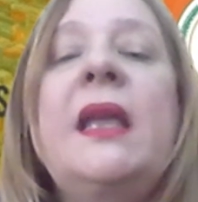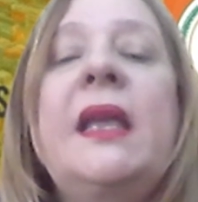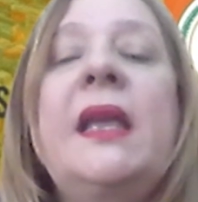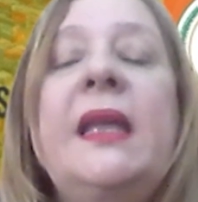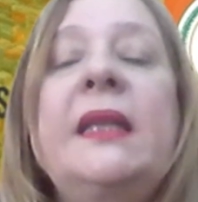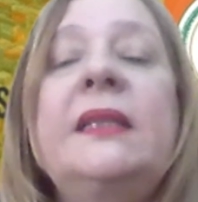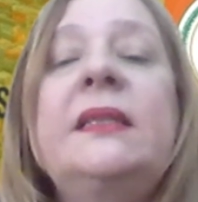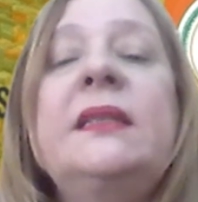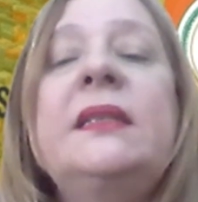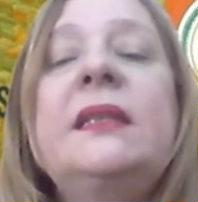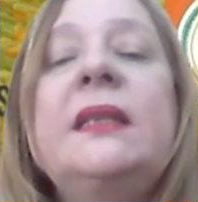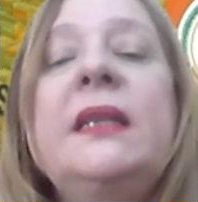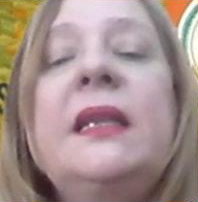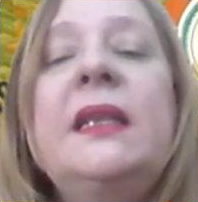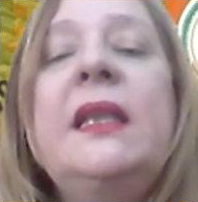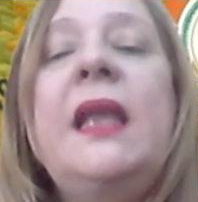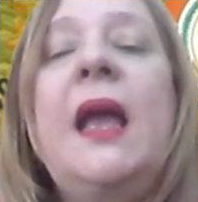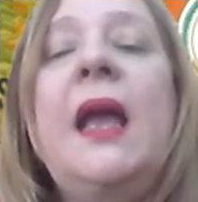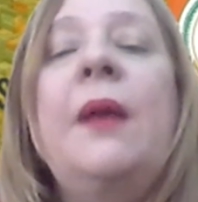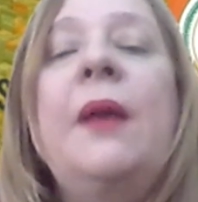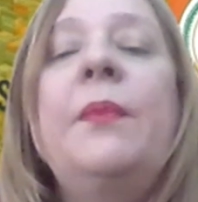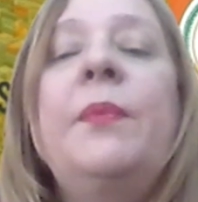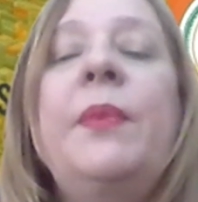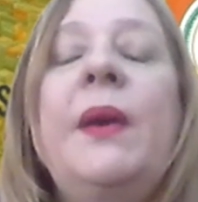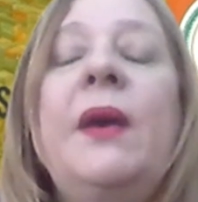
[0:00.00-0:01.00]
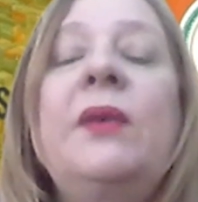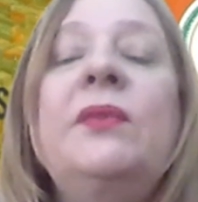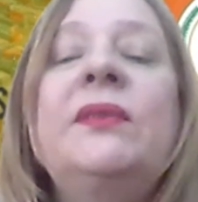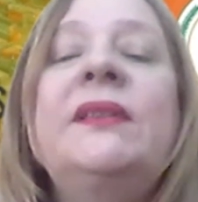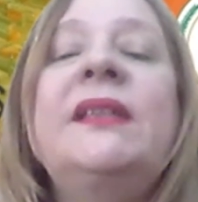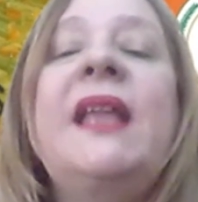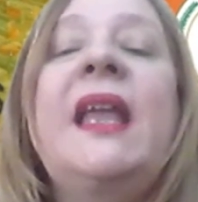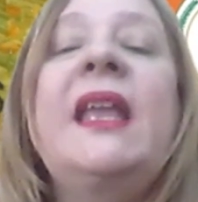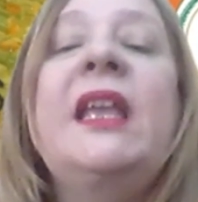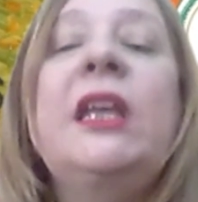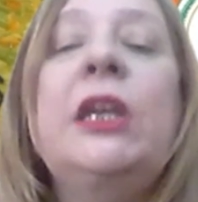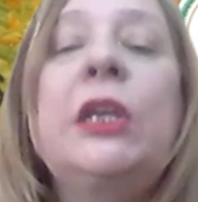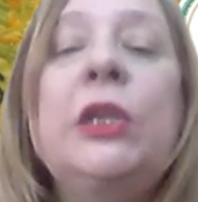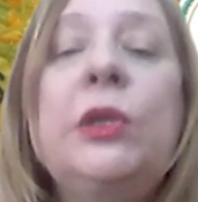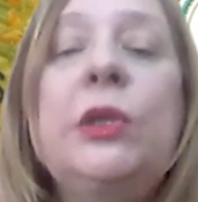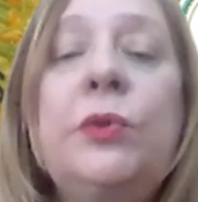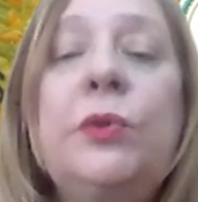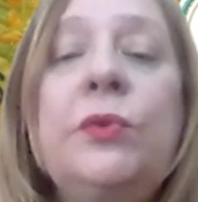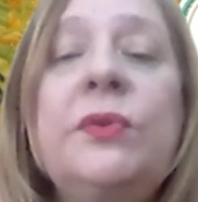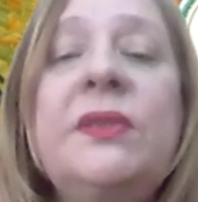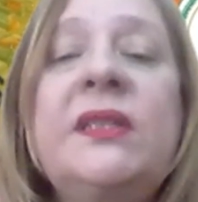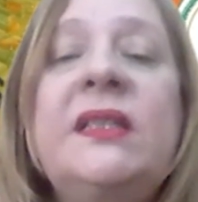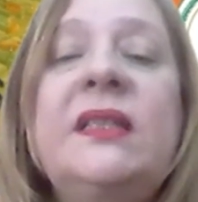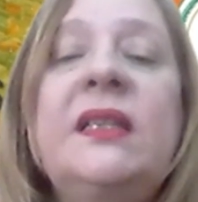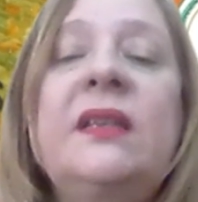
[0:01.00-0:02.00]
It's really about the
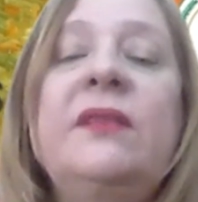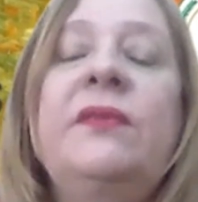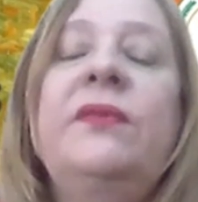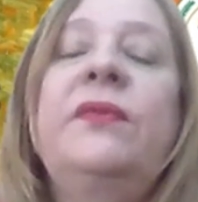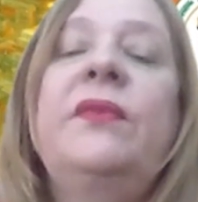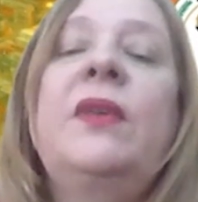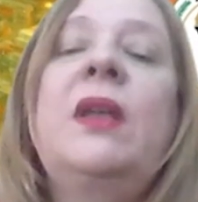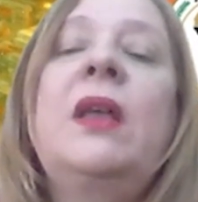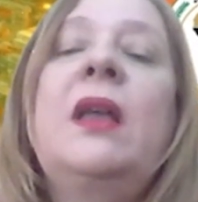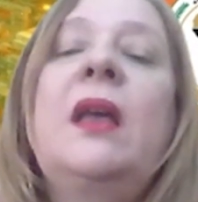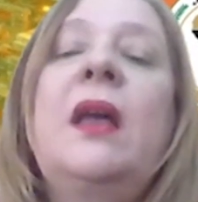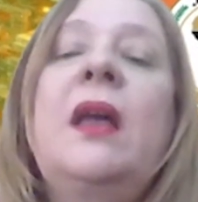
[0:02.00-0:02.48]
inclusive